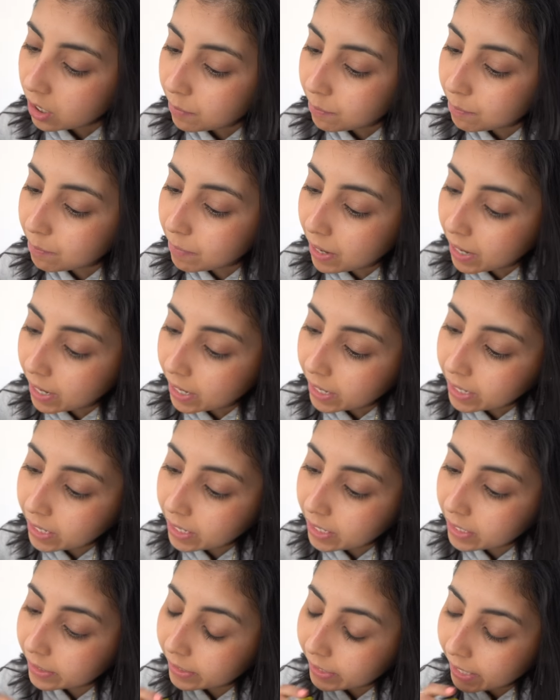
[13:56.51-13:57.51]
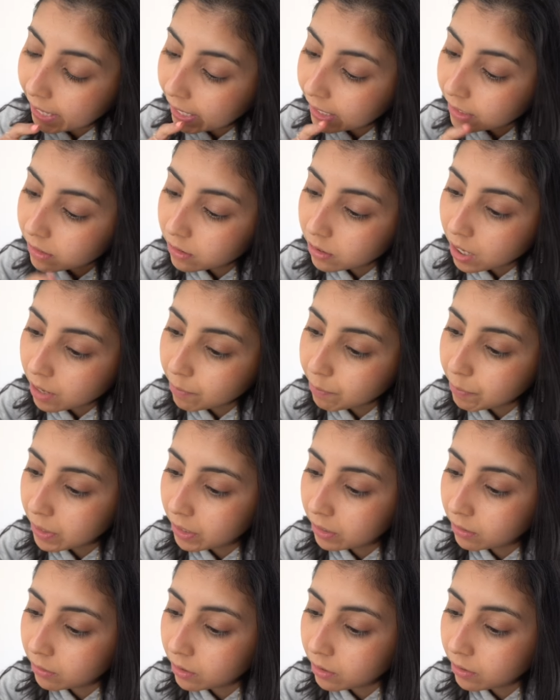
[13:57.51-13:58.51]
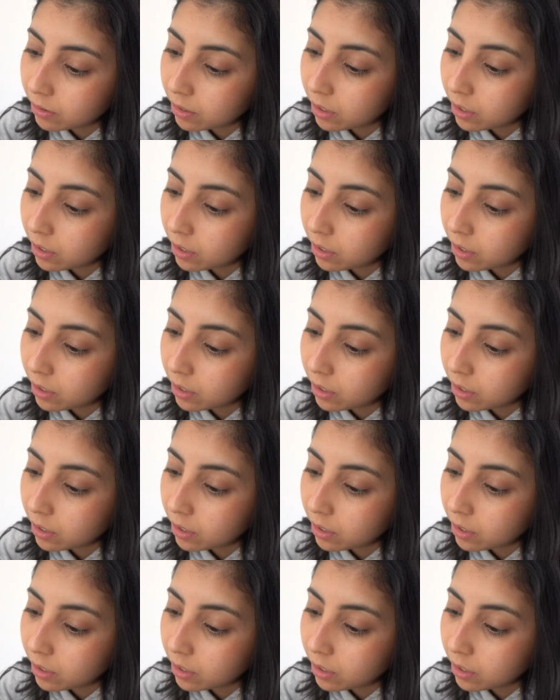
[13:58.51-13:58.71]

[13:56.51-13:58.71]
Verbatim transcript: My legs have been